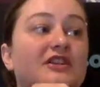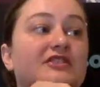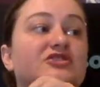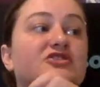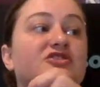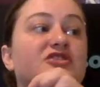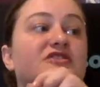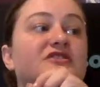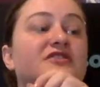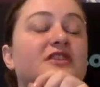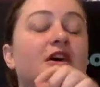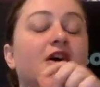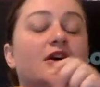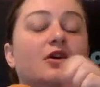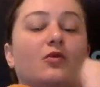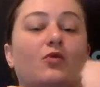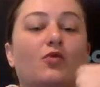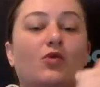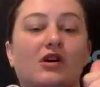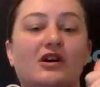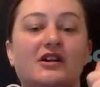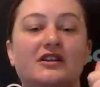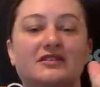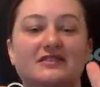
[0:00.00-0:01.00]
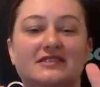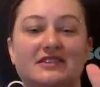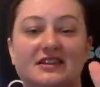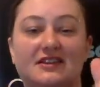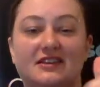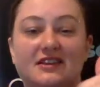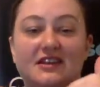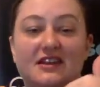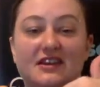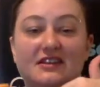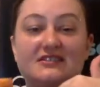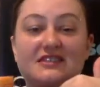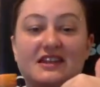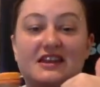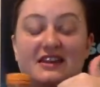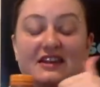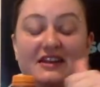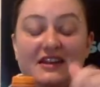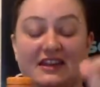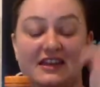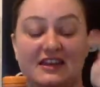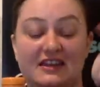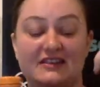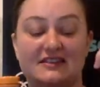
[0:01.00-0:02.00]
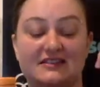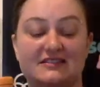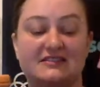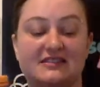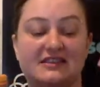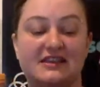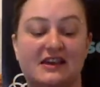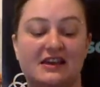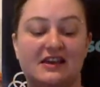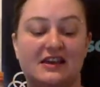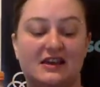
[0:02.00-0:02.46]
It's just one, tedious, and it is